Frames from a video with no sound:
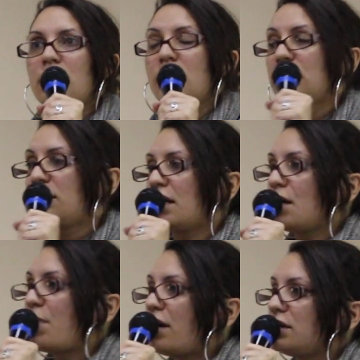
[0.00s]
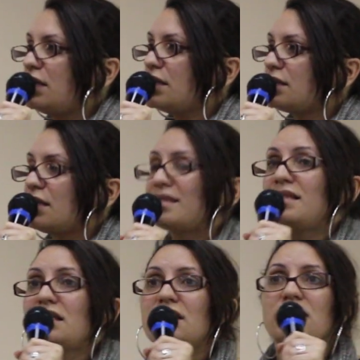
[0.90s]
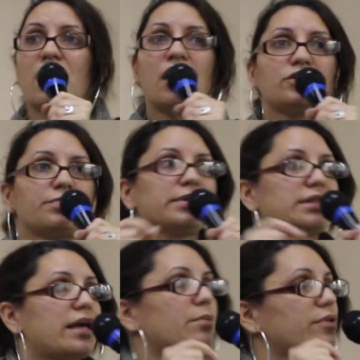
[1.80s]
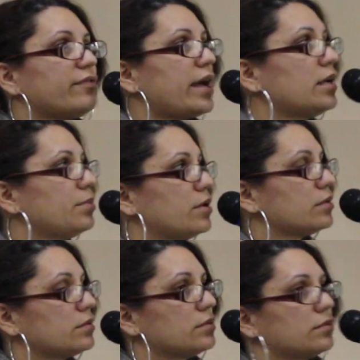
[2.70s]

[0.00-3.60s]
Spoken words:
And the thing about this is 100% preventable.